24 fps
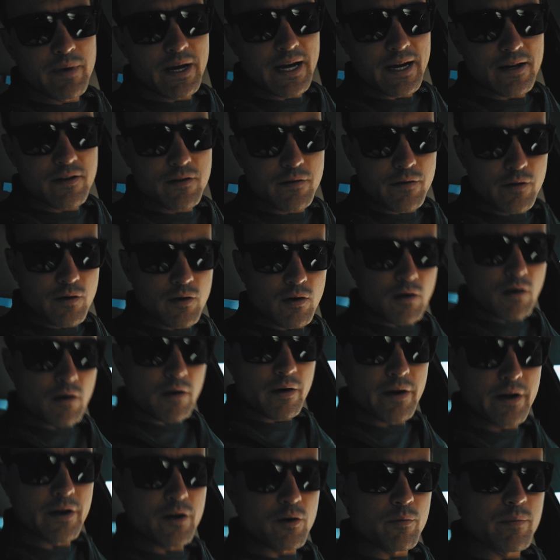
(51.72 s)
back to the
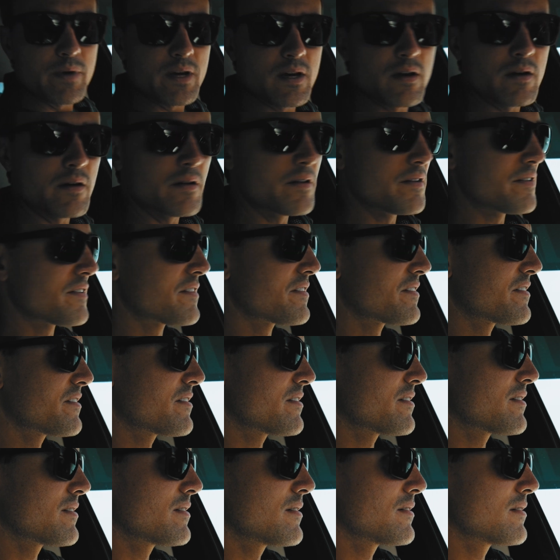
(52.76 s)
car here
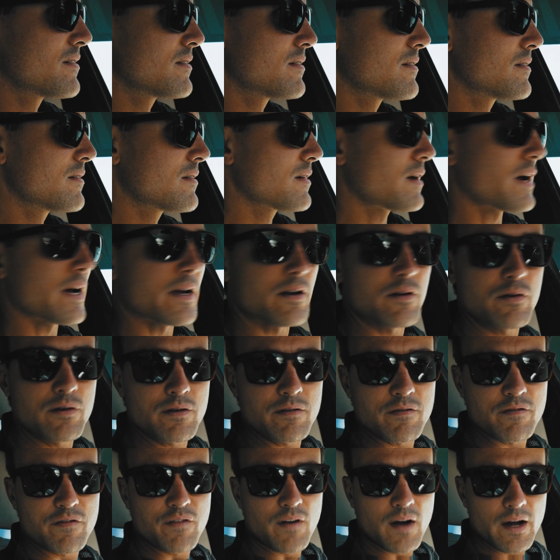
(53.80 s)
because I
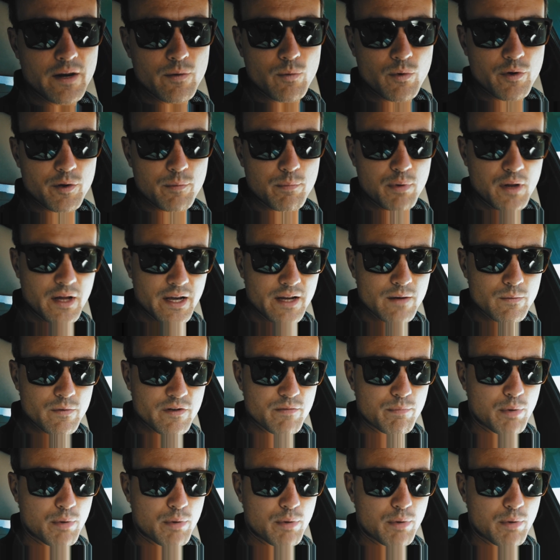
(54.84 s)
couldn't find where the plane was